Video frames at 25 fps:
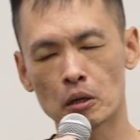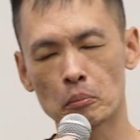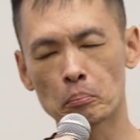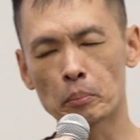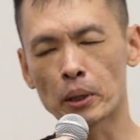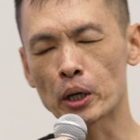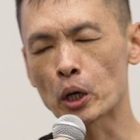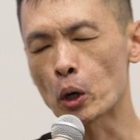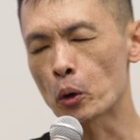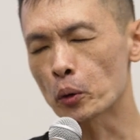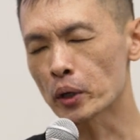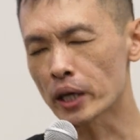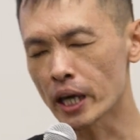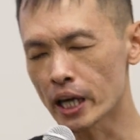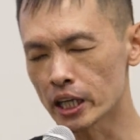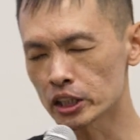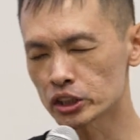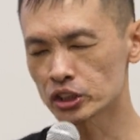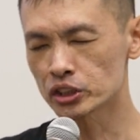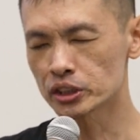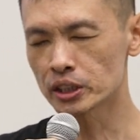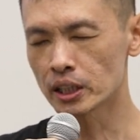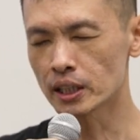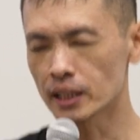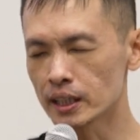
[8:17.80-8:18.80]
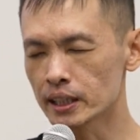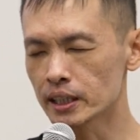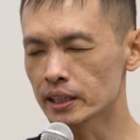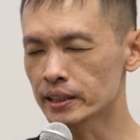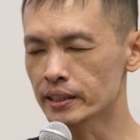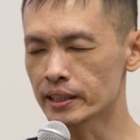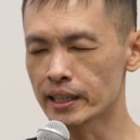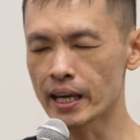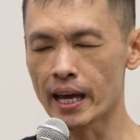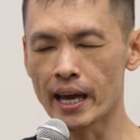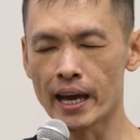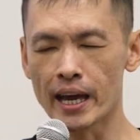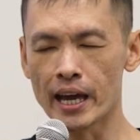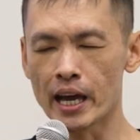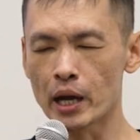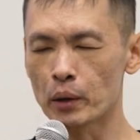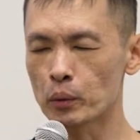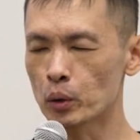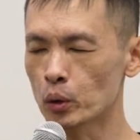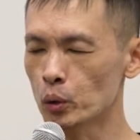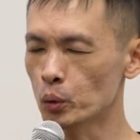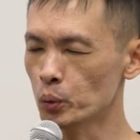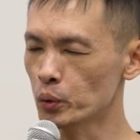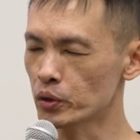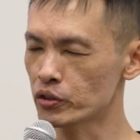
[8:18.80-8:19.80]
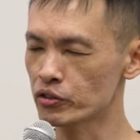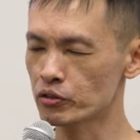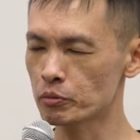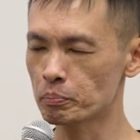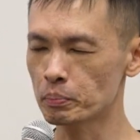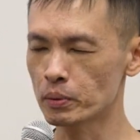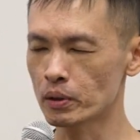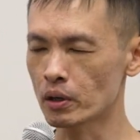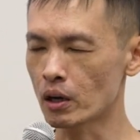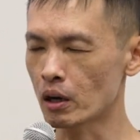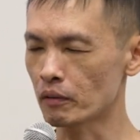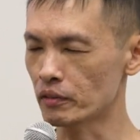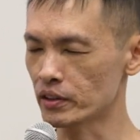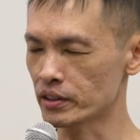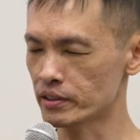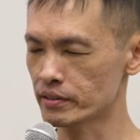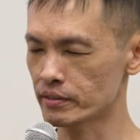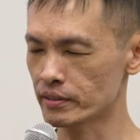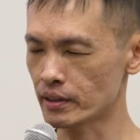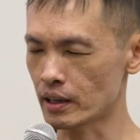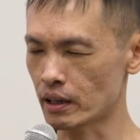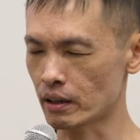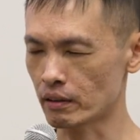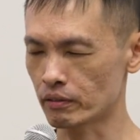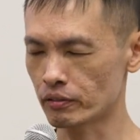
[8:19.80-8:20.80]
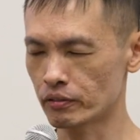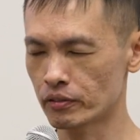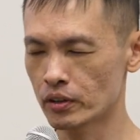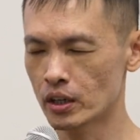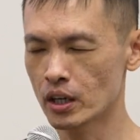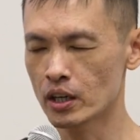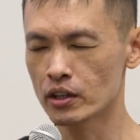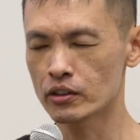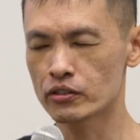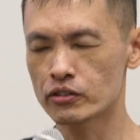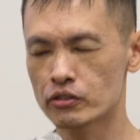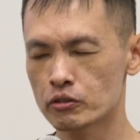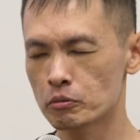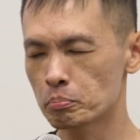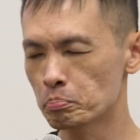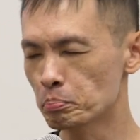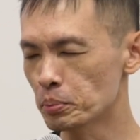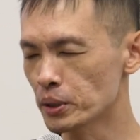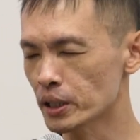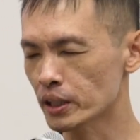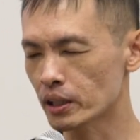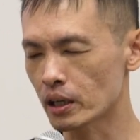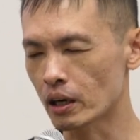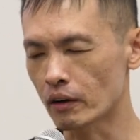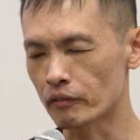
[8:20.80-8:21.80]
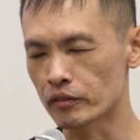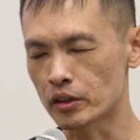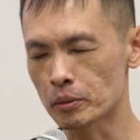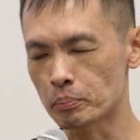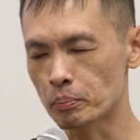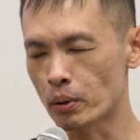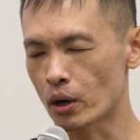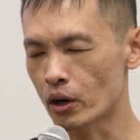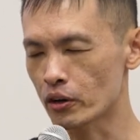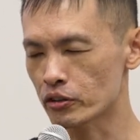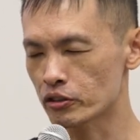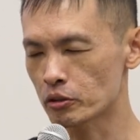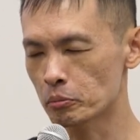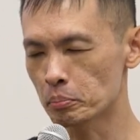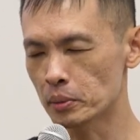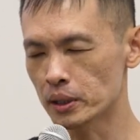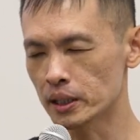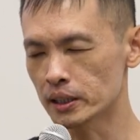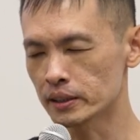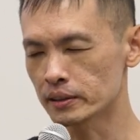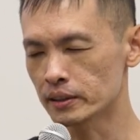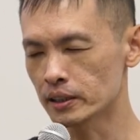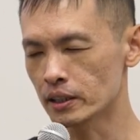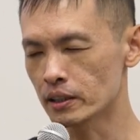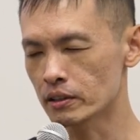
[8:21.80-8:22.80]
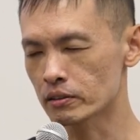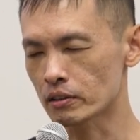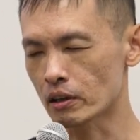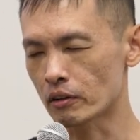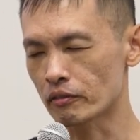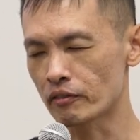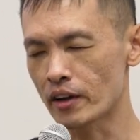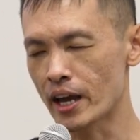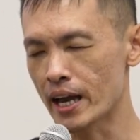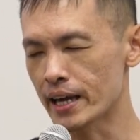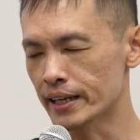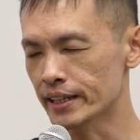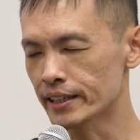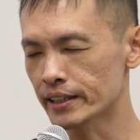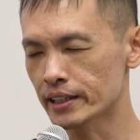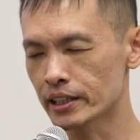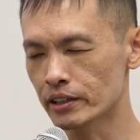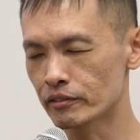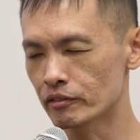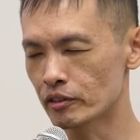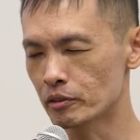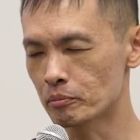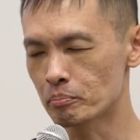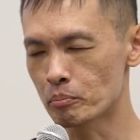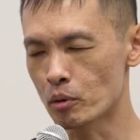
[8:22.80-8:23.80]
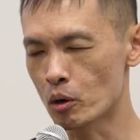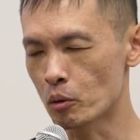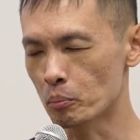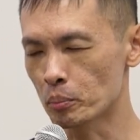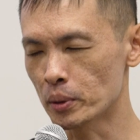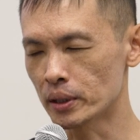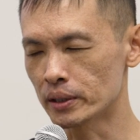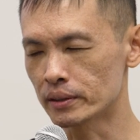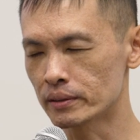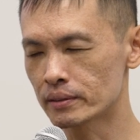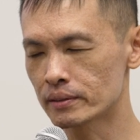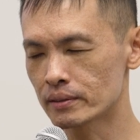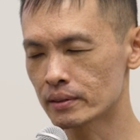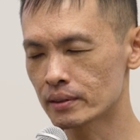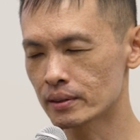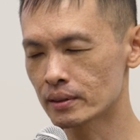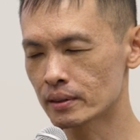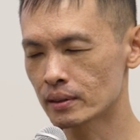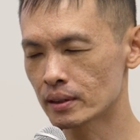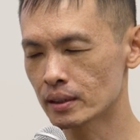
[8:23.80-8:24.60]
But occasionally the air will whisper of itself, speak of the possibilities of any given moment.